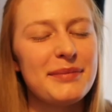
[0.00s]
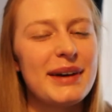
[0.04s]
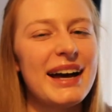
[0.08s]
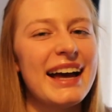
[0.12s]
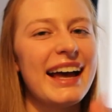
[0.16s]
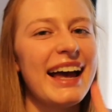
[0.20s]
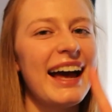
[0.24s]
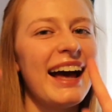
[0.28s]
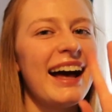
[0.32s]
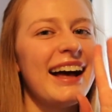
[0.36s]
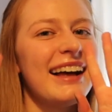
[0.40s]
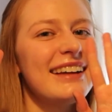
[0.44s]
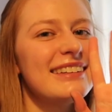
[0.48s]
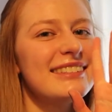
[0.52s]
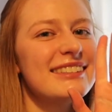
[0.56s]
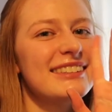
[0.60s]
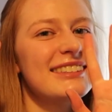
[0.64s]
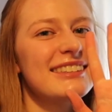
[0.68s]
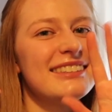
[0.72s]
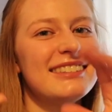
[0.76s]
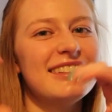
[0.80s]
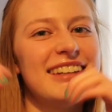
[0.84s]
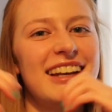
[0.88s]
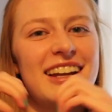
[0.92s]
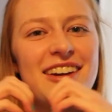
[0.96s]
Bye guys.
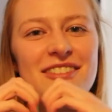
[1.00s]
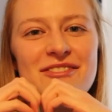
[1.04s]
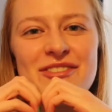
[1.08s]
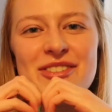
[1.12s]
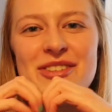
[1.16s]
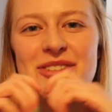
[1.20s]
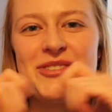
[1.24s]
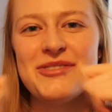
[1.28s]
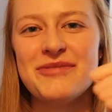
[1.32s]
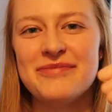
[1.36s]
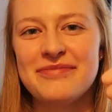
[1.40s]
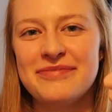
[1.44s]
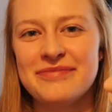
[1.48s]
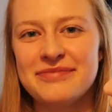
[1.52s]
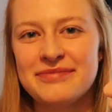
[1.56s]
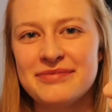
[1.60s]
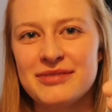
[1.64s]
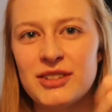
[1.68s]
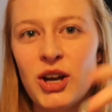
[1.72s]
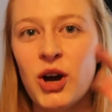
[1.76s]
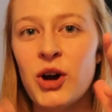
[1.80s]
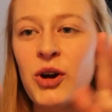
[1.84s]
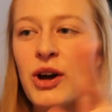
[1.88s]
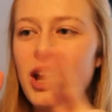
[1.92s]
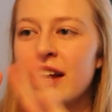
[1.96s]
Love you.
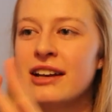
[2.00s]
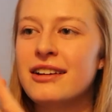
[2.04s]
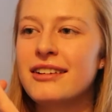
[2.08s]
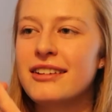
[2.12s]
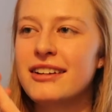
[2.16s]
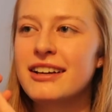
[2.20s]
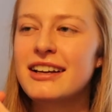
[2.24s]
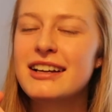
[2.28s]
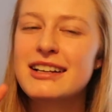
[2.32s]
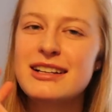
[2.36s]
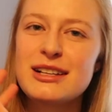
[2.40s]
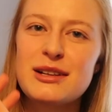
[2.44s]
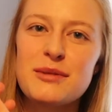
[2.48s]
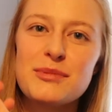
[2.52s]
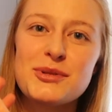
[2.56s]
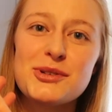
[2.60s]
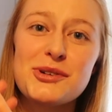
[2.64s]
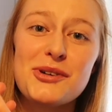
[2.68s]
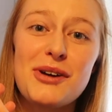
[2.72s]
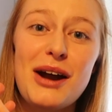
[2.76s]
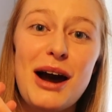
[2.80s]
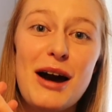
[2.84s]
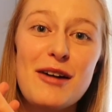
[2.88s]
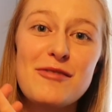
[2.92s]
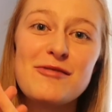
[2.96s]
Oh, and
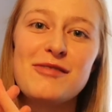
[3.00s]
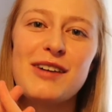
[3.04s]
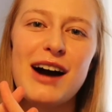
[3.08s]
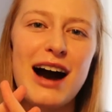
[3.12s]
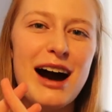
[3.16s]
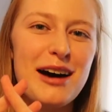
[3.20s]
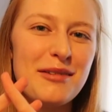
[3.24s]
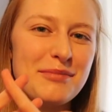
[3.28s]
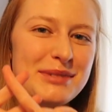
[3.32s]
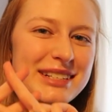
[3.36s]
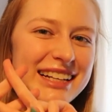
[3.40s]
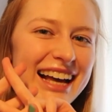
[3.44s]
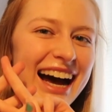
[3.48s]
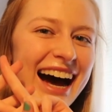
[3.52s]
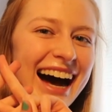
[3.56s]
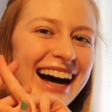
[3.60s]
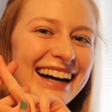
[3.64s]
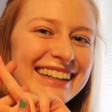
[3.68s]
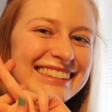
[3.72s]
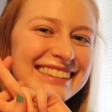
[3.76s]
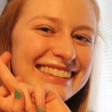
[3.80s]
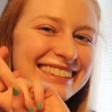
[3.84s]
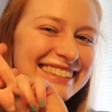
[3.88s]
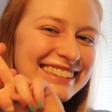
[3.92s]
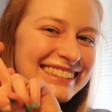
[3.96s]
subscribe vibes,
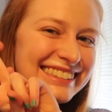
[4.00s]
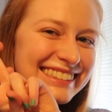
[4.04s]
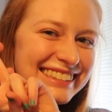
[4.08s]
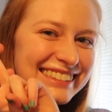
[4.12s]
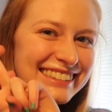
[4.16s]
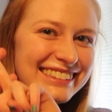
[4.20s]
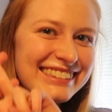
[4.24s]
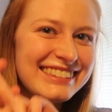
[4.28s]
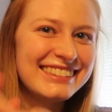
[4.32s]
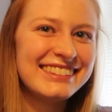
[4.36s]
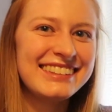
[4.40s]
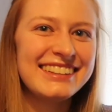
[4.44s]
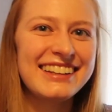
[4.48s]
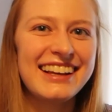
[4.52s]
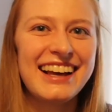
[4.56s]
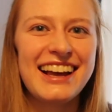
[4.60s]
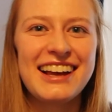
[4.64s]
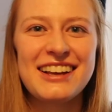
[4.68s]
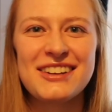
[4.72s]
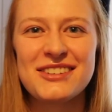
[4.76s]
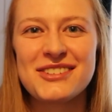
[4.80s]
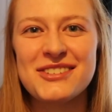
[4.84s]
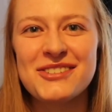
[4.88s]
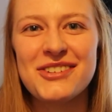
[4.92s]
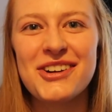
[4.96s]
guys.
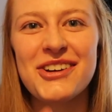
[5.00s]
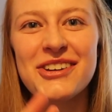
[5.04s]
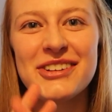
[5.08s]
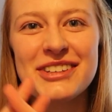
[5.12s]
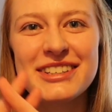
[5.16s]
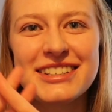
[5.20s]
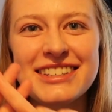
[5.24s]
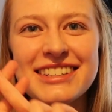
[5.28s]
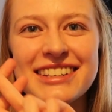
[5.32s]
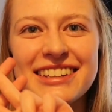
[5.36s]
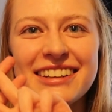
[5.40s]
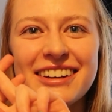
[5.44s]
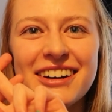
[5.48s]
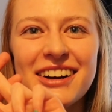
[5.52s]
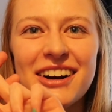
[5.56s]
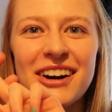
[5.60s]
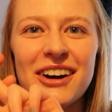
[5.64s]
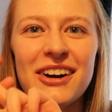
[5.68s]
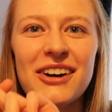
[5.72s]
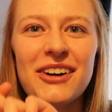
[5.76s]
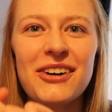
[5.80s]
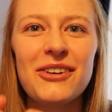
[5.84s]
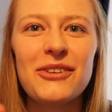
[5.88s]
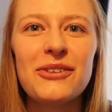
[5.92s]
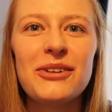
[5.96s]
As Rosie
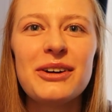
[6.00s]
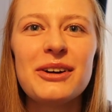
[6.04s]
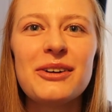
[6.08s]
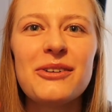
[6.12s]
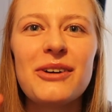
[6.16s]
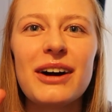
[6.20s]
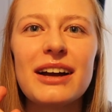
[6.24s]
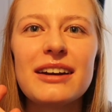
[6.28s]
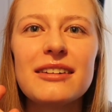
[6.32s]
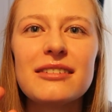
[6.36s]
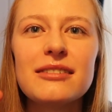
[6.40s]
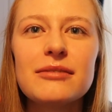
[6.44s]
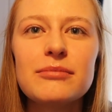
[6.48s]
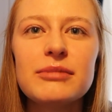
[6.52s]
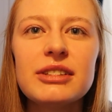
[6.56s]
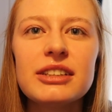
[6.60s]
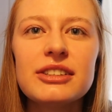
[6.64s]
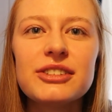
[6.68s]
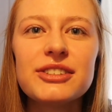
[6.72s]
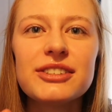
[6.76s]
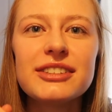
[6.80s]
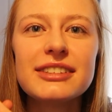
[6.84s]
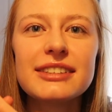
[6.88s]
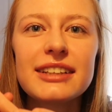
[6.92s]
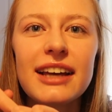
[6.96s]
would want me
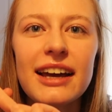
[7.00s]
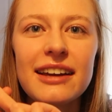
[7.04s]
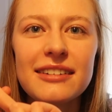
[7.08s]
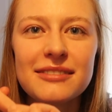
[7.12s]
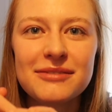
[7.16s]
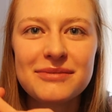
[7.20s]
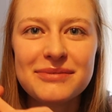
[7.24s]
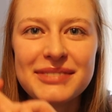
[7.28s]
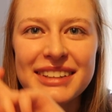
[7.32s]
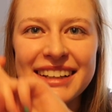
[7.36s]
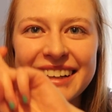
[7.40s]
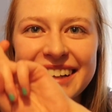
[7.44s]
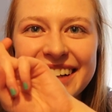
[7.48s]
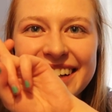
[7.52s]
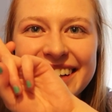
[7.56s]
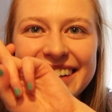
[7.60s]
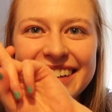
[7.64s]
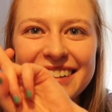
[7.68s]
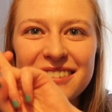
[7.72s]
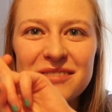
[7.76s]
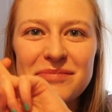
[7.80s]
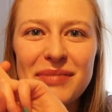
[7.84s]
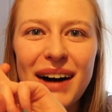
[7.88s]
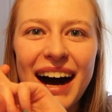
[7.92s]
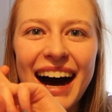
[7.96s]
to say.
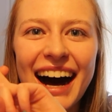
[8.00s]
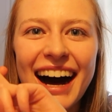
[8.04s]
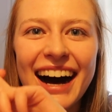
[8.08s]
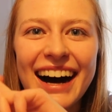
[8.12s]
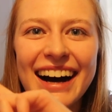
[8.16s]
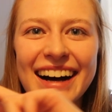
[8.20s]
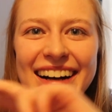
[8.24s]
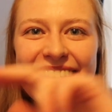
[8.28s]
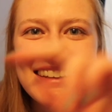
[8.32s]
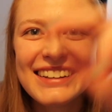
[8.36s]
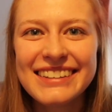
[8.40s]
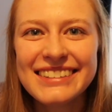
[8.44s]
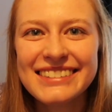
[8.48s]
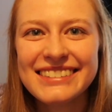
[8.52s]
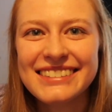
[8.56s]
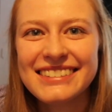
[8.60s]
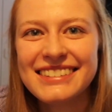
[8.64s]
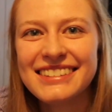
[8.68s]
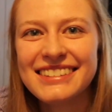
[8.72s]
Bye.